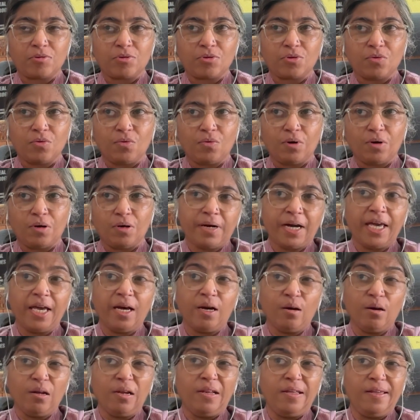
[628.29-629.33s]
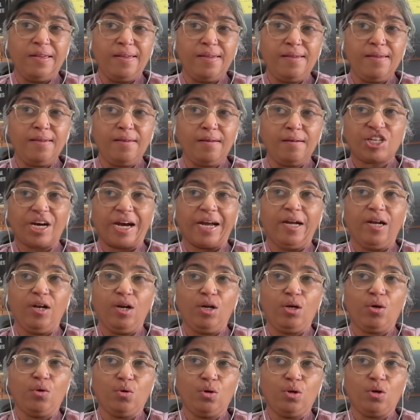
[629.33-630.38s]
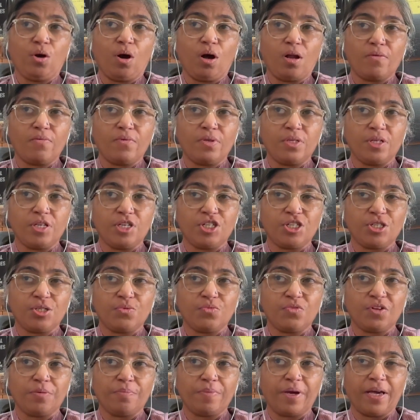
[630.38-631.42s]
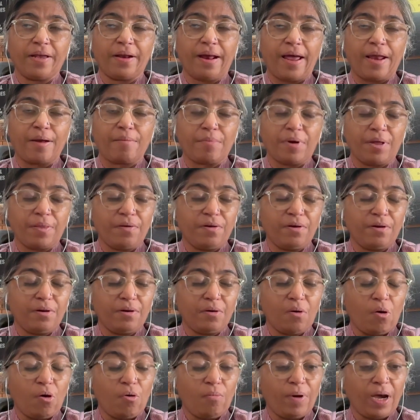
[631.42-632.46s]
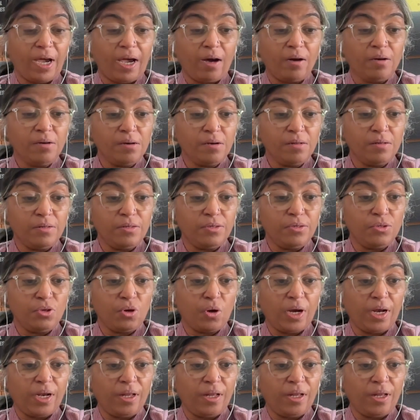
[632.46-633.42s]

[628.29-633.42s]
So my early childhood conversations with my grandmother or my uncles or